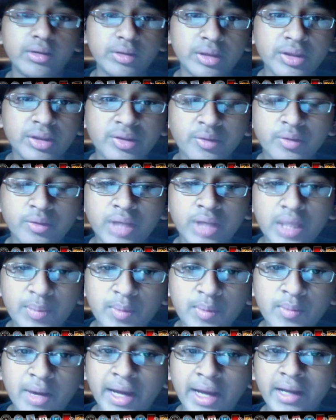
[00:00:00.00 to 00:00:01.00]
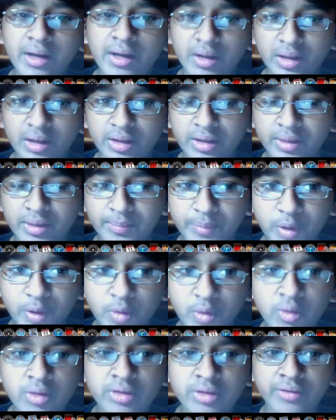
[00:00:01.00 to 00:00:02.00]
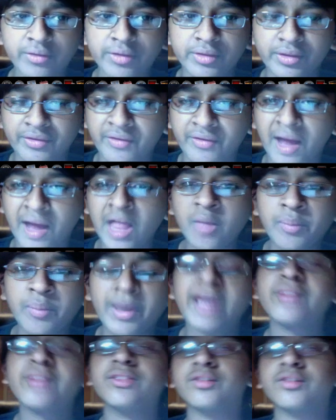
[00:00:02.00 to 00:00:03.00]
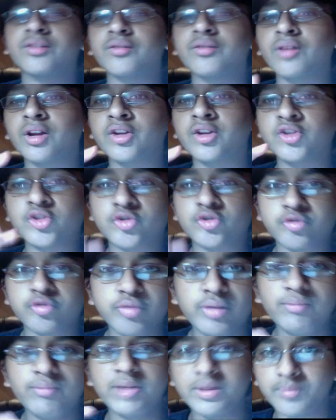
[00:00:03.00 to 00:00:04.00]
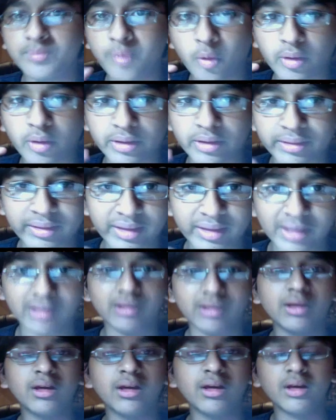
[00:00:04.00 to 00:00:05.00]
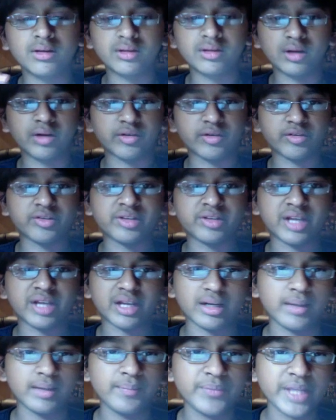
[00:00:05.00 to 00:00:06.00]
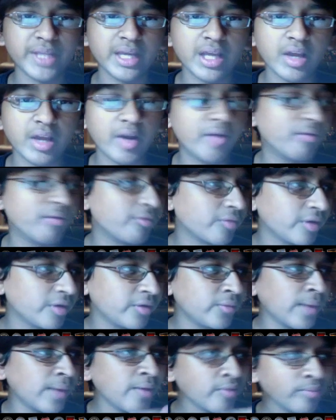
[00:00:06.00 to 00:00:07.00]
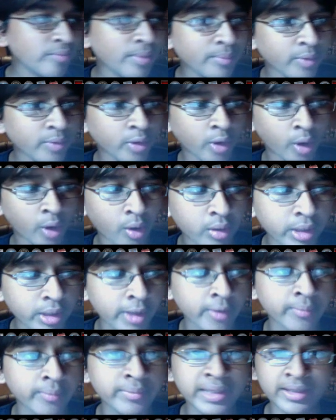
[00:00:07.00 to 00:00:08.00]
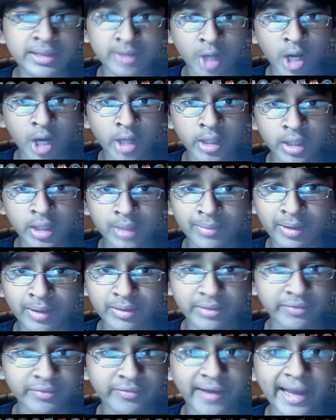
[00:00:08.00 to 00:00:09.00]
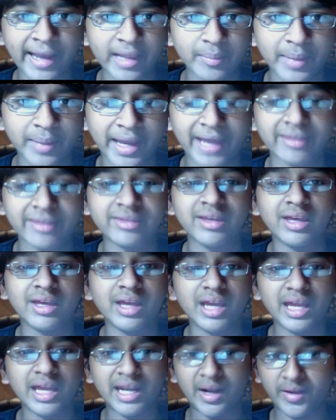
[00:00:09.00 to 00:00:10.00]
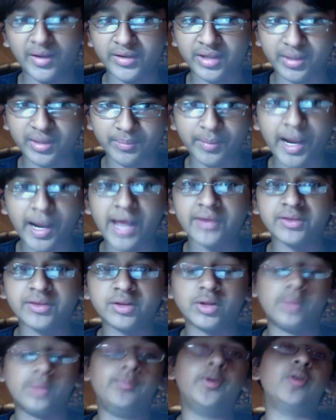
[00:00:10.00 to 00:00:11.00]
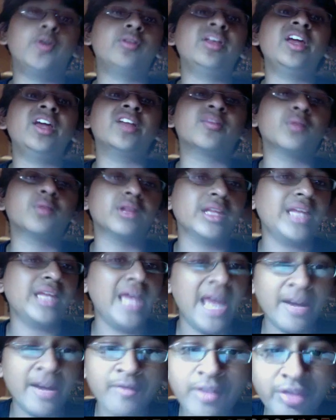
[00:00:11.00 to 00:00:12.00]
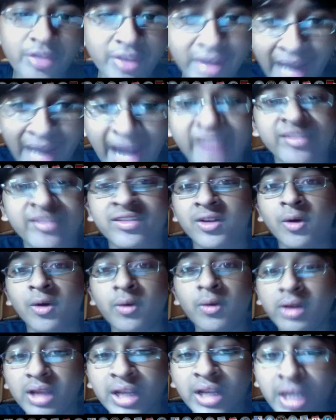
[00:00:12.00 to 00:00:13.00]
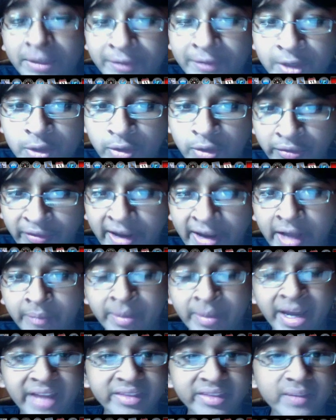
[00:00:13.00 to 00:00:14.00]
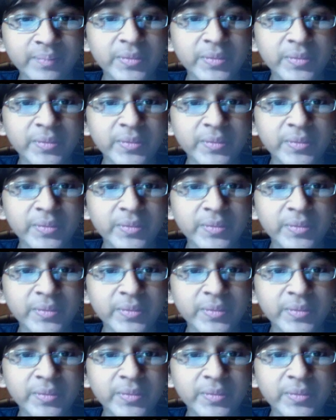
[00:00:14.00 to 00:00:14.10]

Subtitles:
so keep in mind, the computer, the file path is an extremely important thing to understand. And you might remember earlier me talking about the file path and how it's the path that the computer takes. Well, everything has its own individual file path.